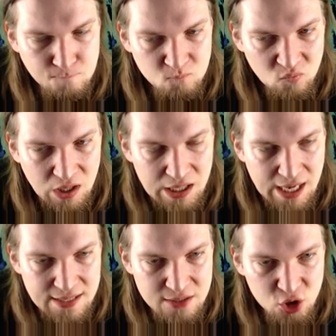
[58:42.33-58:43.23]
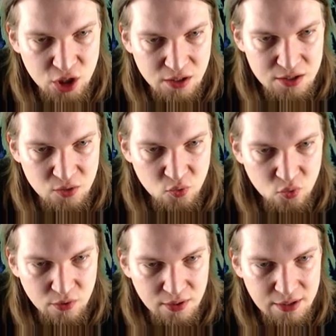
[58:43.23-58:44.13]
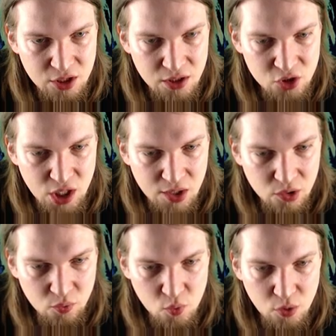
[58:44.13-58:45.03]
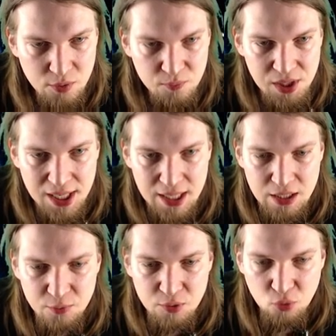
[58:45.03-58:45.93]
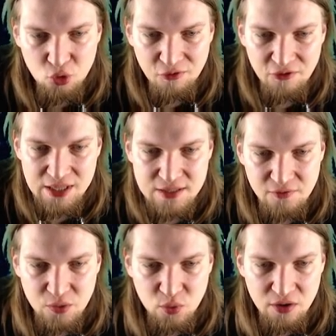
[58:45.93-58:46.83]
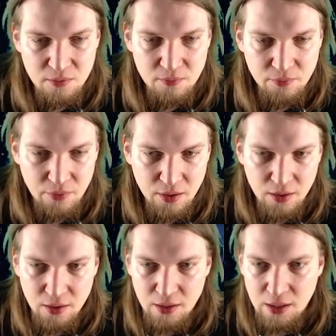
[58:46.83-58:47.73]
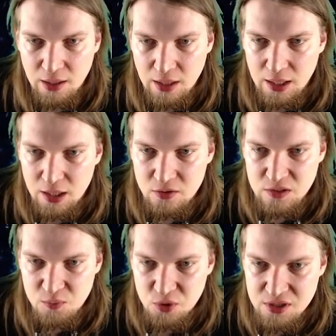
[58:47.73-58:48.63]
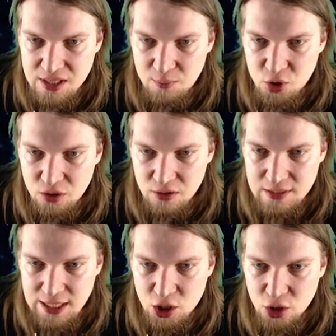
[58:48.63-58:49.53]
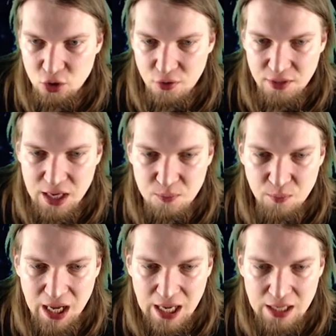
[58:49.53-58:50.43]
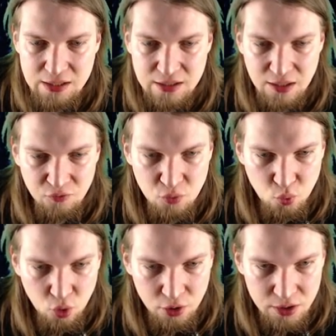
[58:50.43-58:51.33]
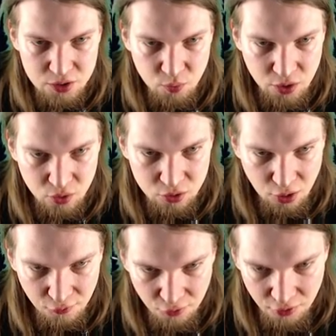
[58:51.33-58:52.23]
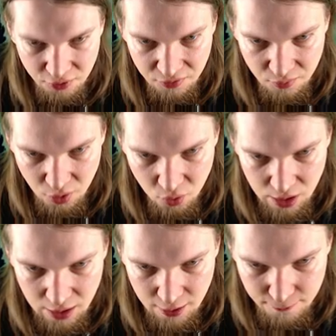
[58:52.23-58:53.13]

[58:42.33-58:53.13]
he has the shield, so in general, we want to play a little bit more defensively with him. How's this perception? It's actually not that bad. If we want it, we could go for the throw here.